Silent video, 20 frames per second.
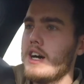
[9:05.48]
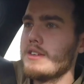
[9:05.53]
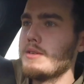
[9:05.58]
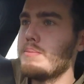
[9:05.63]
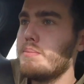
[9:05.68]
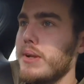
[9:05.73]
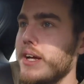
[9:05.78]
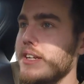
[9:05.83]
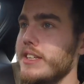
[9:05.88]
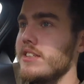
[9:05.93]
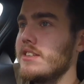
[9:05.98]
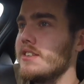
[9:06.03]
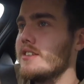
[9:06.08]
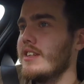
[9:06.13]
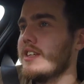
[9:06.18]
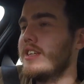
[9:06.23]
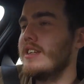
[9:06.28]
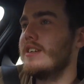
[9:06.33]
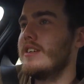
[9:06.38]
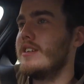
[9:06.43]
This bloody
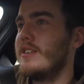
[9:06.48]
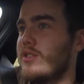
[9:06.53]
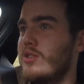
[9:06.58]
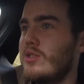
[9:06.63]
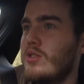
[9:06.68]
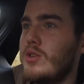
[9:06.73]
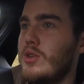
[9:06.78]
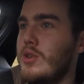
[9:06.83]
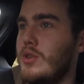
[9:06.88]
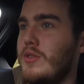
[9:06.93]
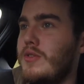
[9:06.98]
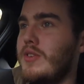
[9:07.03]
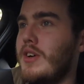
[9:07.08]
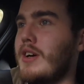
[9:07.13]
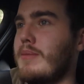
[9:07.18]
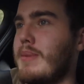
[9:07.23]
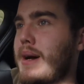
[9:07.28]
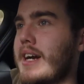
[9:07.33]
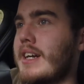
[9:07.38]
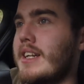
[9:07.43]
seat is too
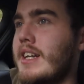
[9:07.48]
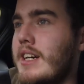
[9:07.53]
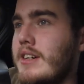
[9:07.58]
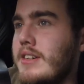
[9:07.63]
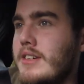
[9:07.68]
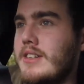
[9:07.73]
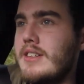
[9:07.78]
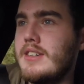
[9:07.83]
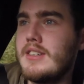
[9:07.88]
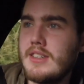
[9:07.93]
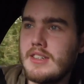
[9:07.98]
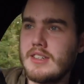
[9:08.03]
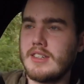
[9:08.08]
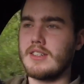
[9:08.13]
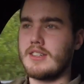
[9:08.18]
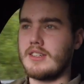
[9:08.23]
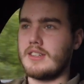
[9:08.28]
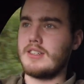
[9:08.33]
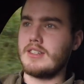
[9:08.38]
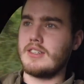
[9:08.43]
far back now.
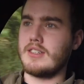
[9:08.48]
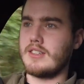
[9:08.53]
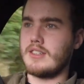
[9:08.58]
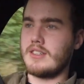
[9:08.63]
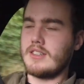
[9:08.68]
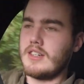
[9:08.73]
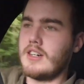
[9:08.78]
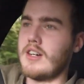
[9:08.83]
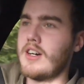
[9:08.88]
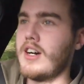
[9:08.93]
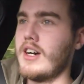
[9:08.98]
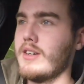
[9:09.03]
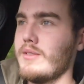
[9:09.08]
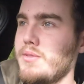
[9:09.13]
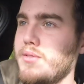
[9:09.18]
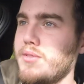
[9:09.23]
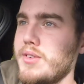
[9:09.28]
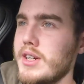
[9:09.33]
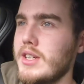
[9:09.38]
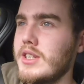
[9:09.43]
Oh,
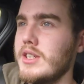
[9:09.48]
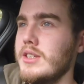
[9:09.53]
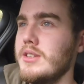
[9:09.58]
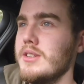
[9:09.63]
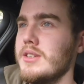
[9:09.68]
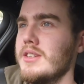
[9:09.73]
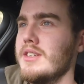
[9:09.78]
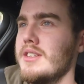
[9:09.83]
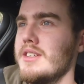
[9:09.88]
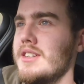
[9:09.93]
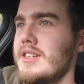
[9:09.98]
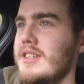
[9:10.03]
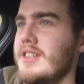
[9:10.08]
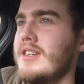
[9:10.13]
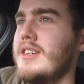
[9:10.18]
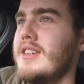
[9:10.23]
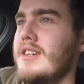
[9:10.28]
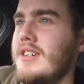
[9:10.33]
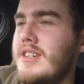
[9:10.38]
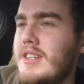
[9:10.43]
you.
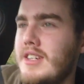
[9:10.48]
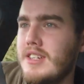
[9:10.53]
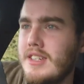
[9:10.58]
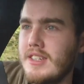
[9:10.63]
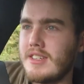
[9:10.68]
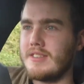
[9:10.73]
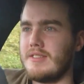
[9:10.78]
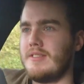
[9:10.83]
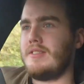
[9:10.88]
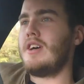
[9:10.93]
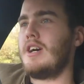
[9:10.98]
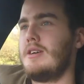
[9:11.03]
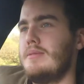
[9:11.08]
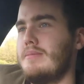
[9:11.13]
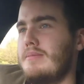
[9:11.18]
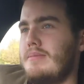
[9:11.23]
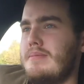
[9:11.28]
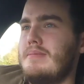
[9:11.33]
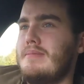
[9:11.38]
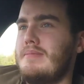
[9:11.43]

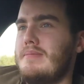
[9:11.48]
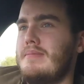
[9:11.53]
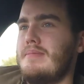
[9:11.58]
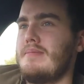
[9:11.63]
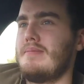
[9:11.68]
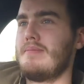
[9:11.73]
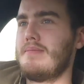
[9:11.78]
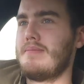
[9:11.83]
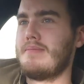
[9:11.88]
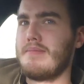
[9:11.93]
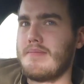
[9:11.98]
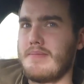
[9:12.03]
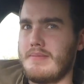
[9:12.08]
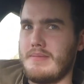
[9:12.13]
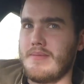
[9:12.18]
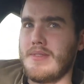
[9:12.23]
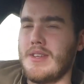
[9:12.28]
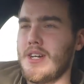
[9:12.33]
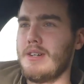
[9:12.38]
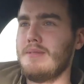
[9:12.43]
Nope.
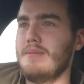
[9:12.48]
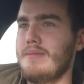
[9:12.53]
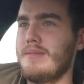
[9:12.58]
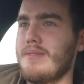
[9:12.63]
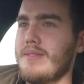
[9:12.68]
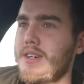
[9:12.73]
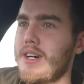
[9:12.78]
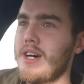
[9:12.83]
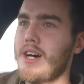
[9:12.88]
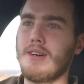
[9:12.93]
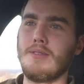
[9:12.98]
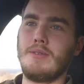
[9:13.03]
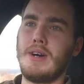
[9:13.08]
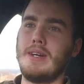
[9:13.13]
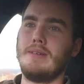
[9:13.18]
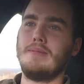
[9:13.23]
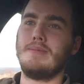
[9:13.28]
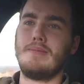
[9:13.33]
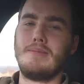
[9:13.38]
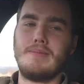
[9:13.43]
Nope.
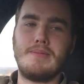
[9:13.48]
Wait.